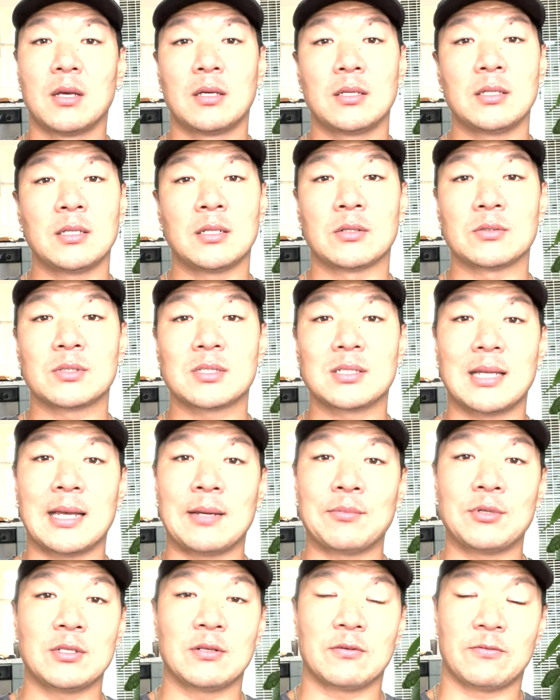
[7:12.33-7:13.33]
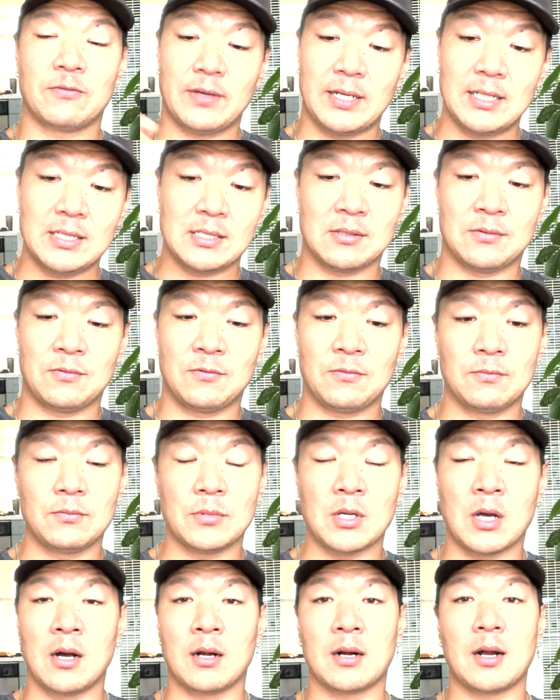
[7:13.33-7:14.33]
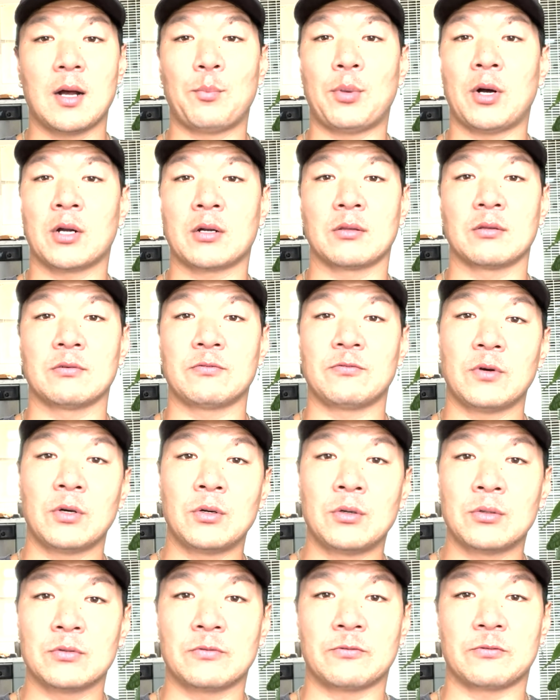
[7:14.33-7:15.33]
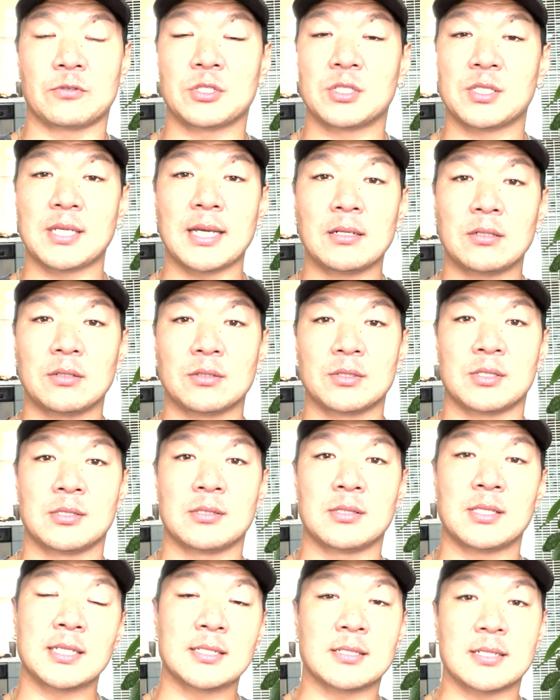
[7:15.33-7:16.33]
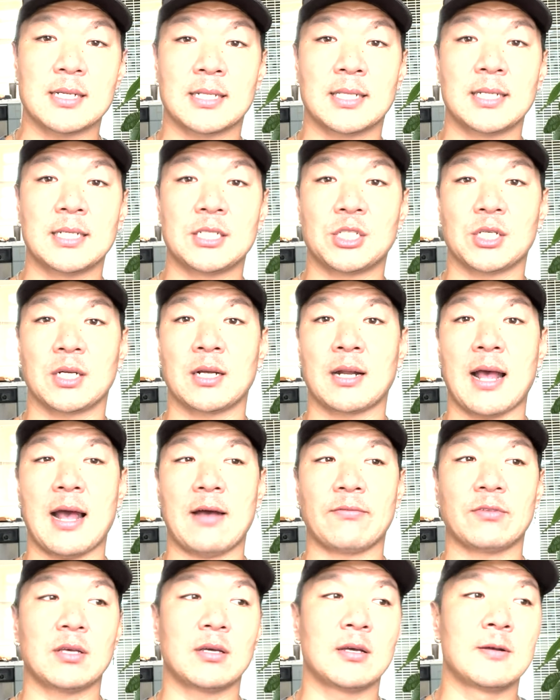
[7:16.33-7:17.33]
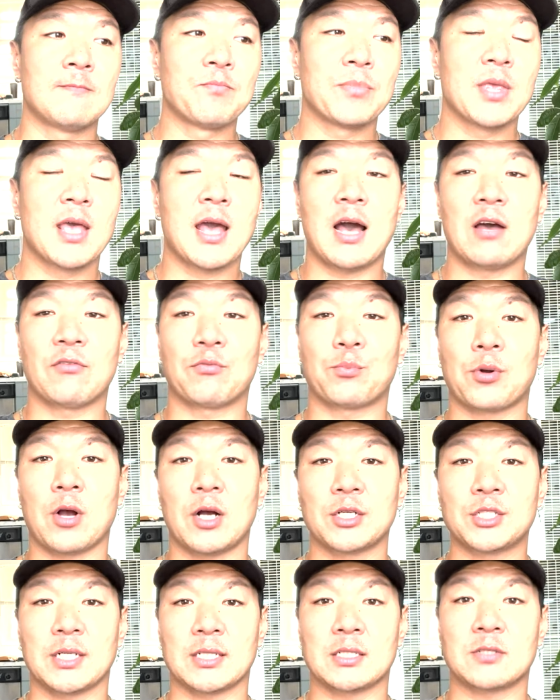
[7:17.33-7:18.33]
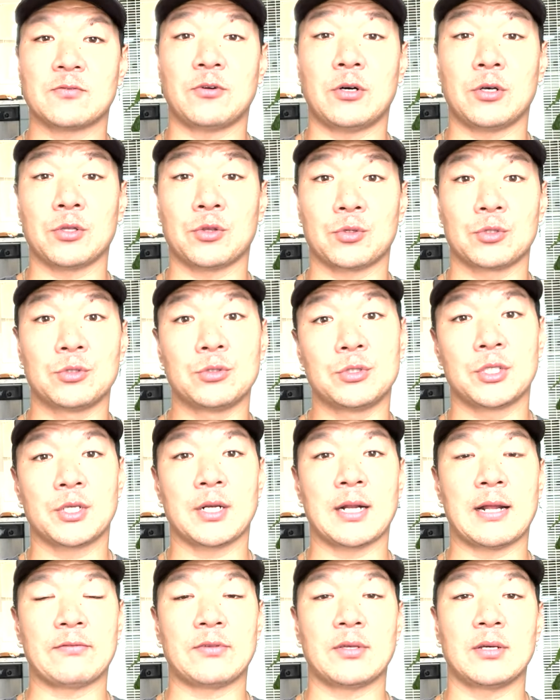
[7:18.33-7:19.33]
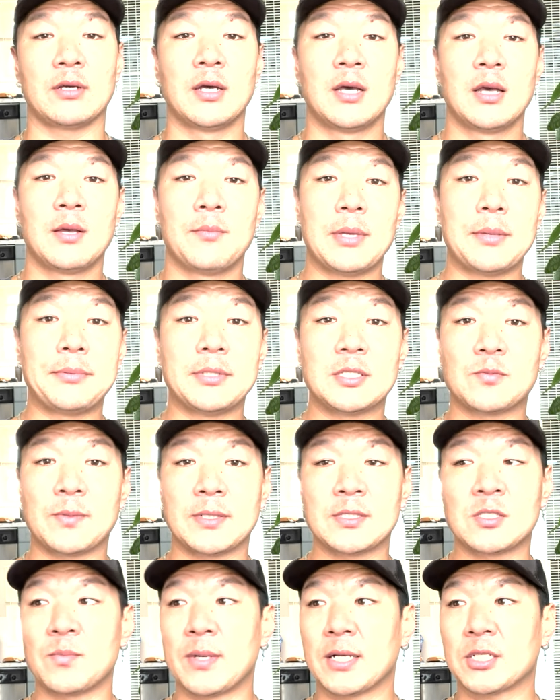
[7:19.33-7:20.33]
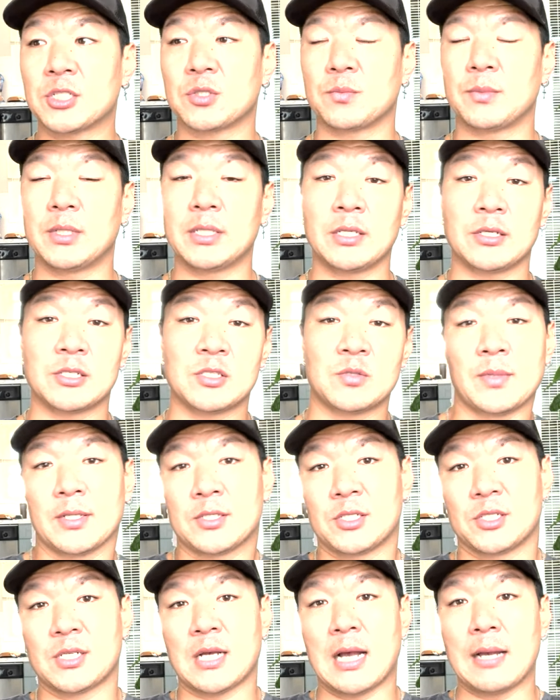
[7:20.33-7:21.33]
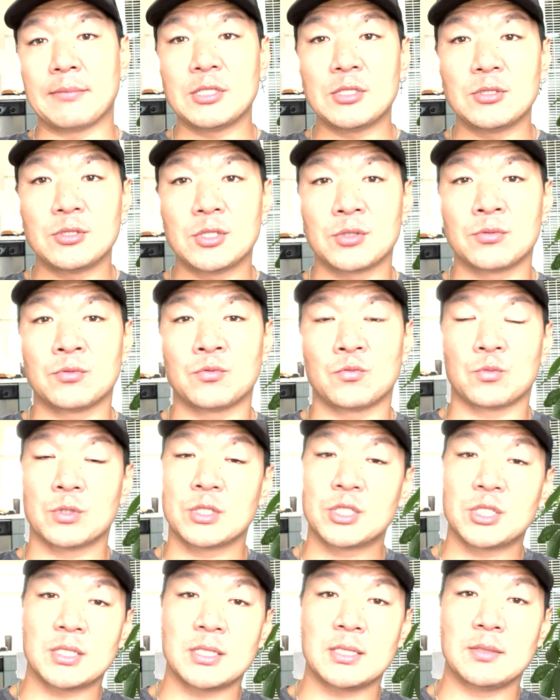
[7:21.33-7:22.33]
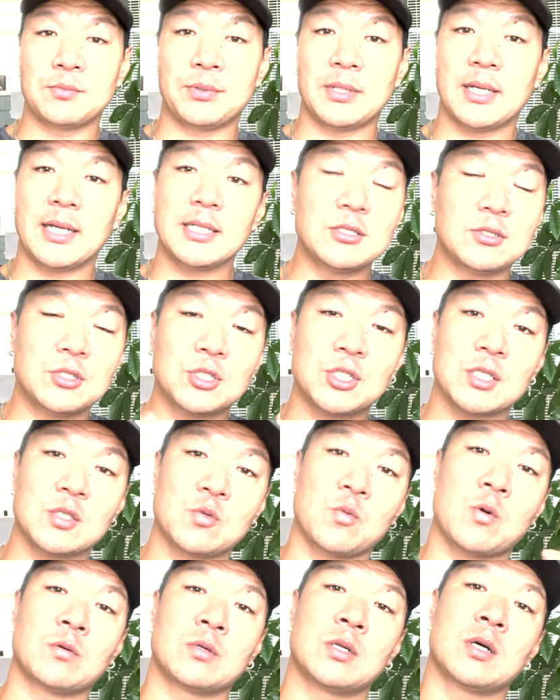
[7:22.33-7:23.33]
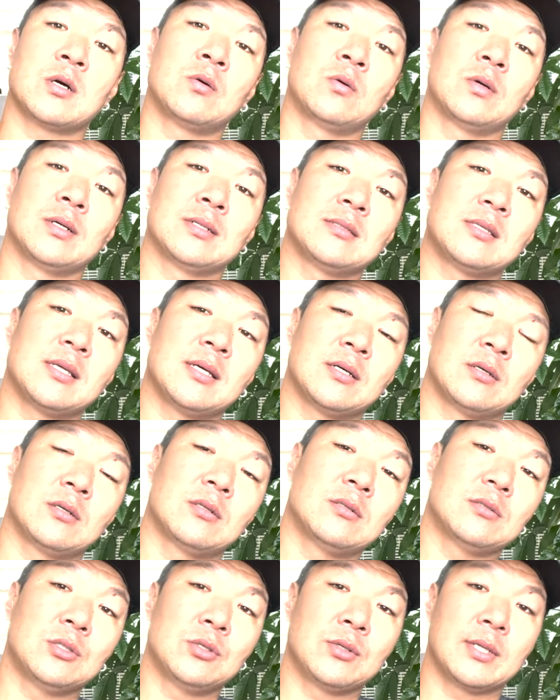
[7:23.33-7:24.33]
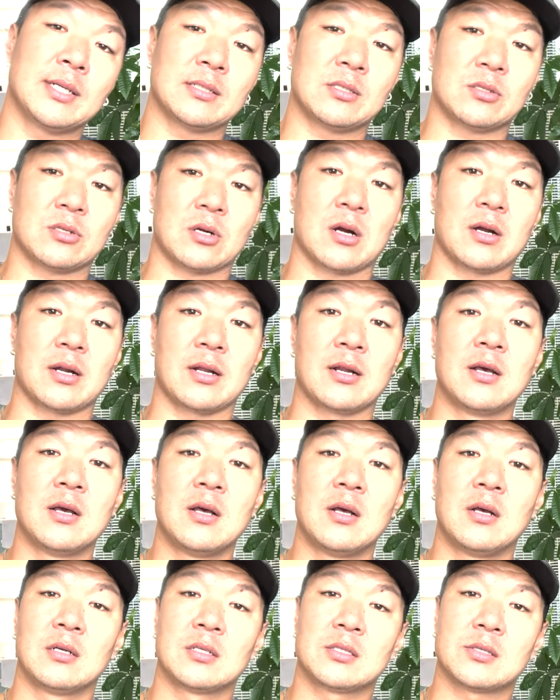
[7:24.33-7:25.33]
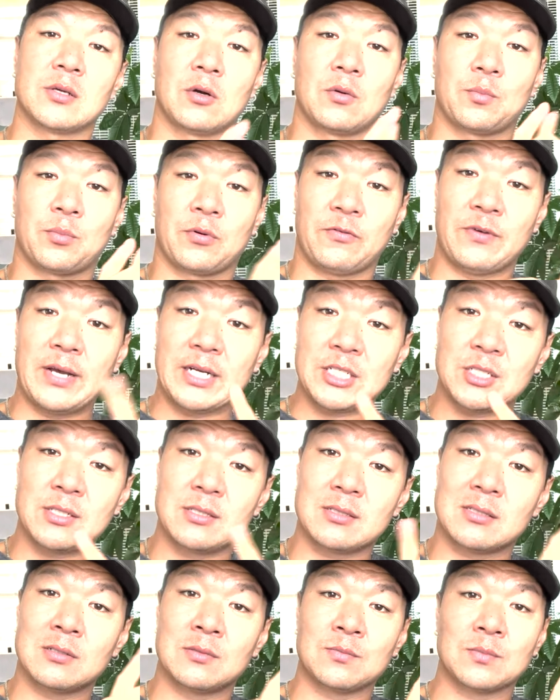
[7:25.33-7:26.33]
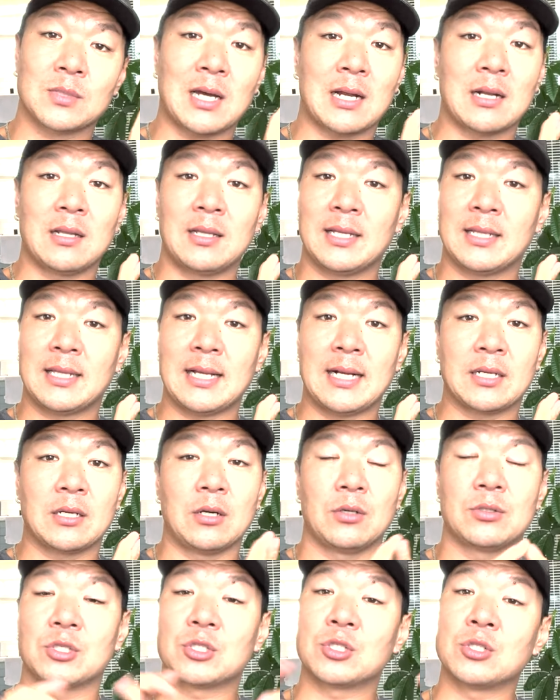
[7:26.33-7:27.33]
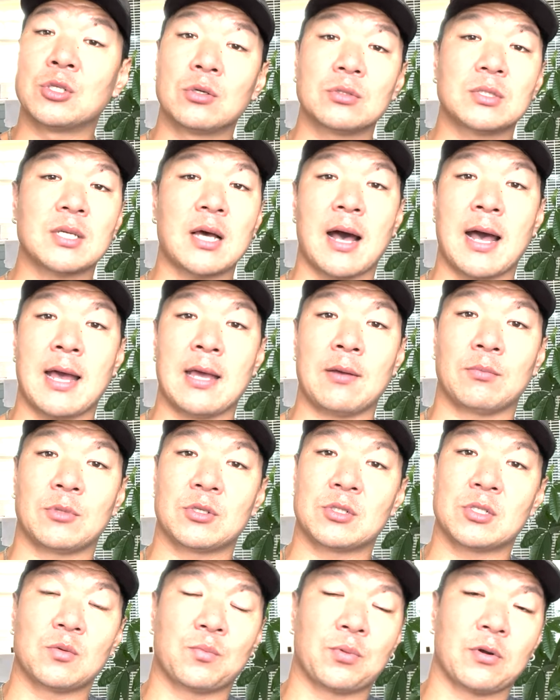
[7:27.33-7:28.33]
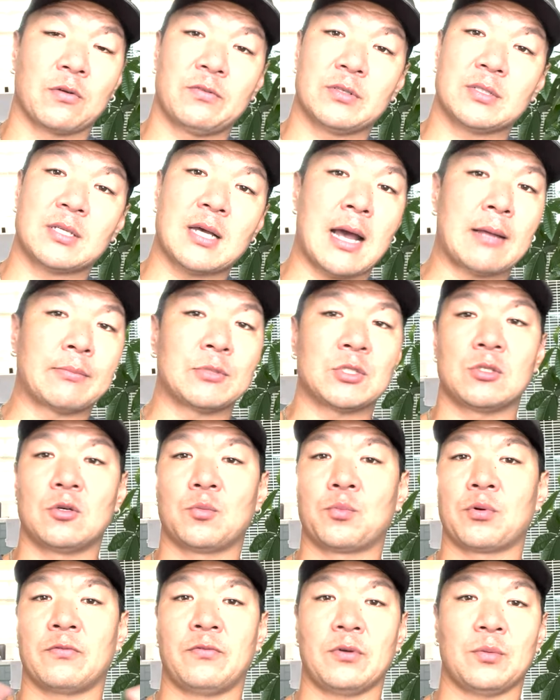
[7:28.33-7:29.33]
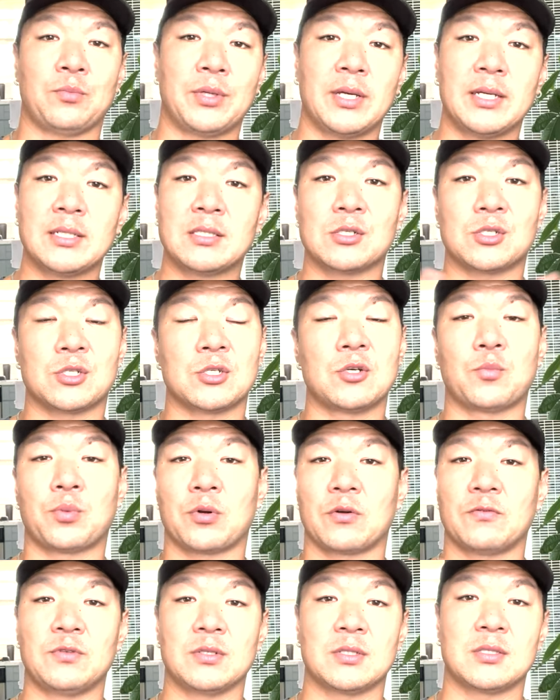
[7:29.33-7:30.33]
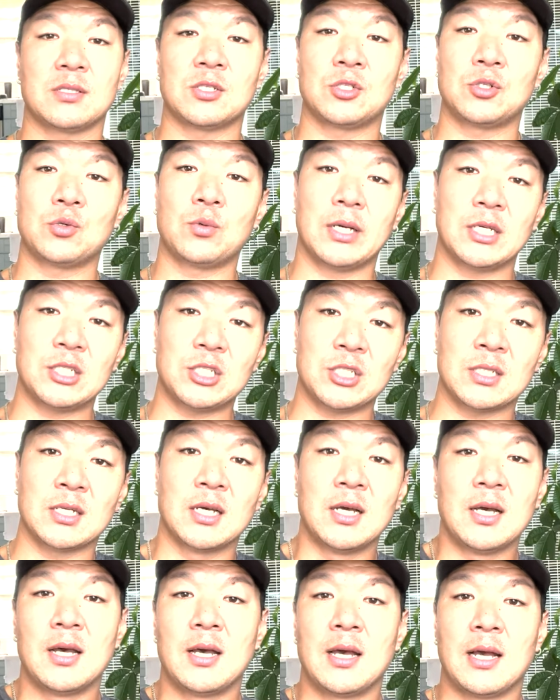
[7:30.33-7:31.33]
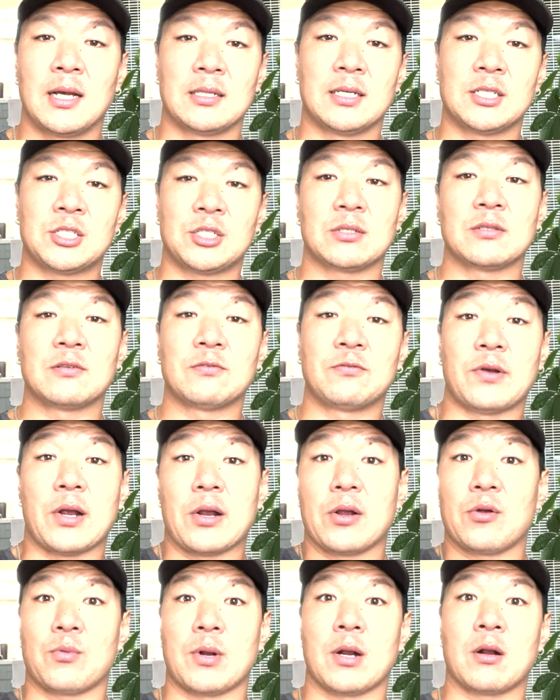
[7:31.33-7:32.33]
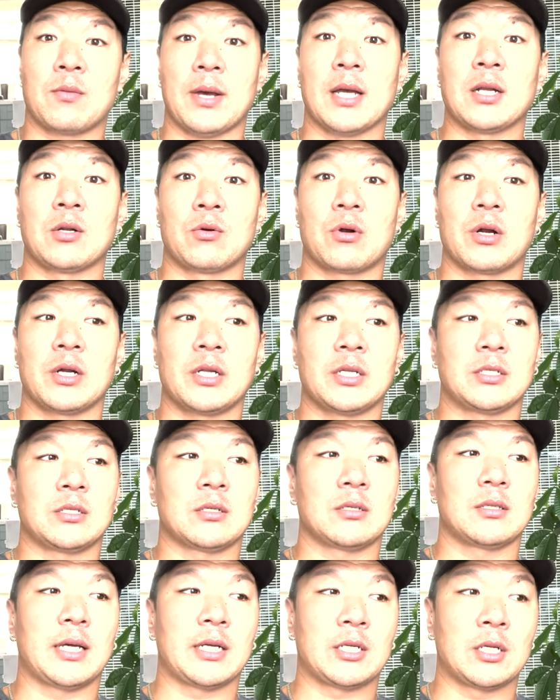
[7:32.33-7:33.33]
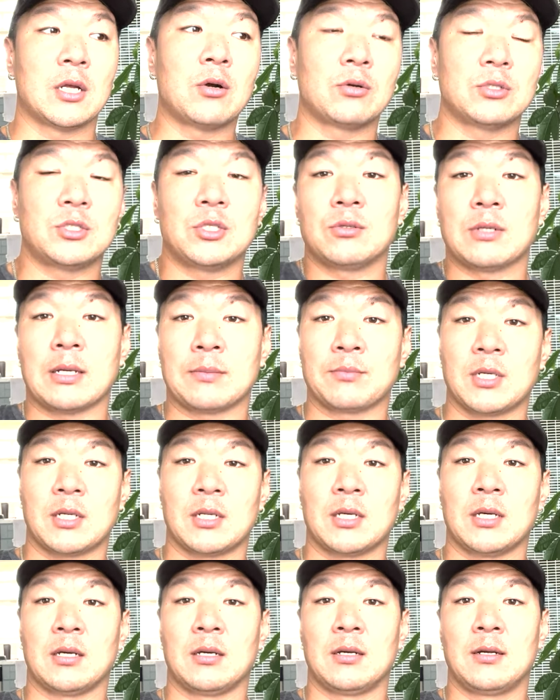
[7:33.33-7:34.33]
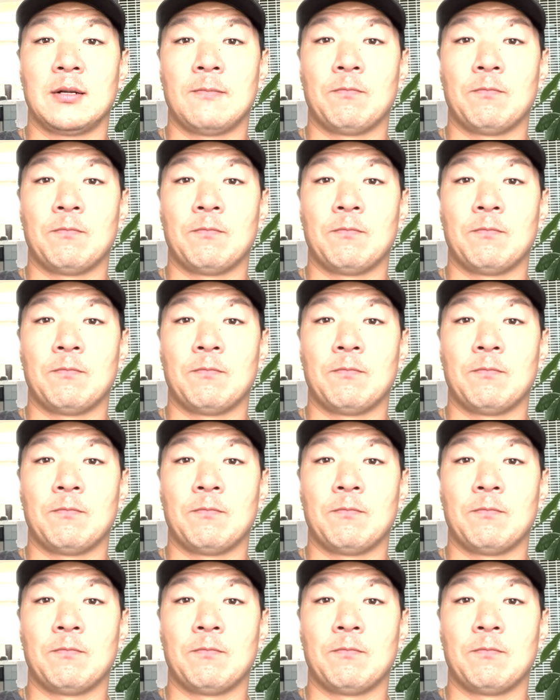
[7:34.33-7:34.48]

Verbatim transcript: you know slammed in your face and hung up on on the phone for sales and things like this you're going to have to have projects fall through they're going to have to maybe spend some extra money or some extra time that you didn't originally plan you just won't know until you get started so perfectionism got to let that go there's no time there's no perfect time there's no perfect place there's no perfect situation unless you're in the very rare minority and you're like no dude i'm going to